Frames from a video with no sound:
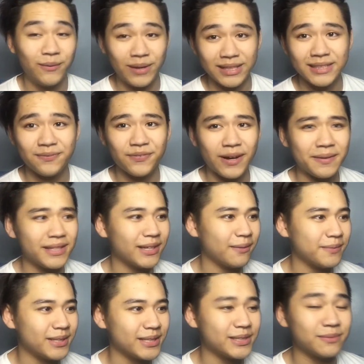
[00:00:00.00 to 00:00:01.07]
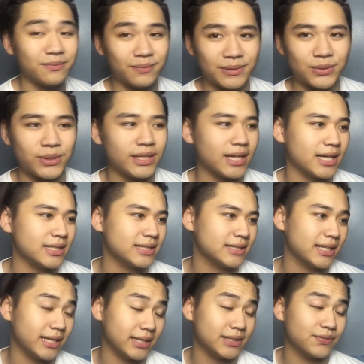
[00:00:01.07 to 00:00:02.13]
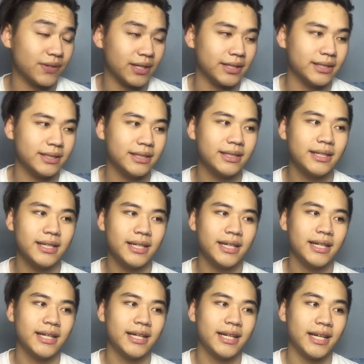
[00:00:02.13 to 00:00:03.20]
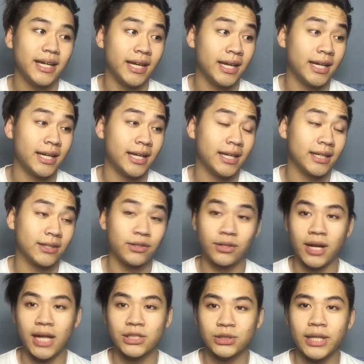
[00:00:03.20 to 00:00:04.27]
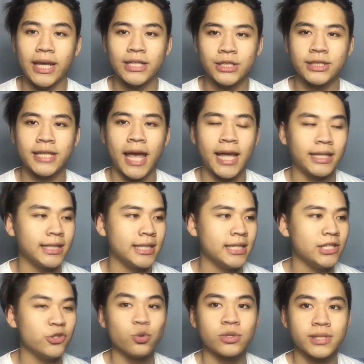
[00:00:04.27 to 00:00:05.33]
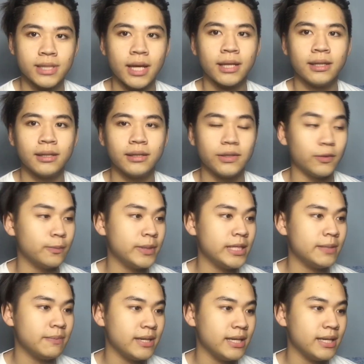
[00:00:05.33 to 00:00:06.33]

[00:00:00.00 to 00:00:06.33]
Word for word: it's a friendly competition between us and it's fun. Uh, congratulations Andy, you suck, you beat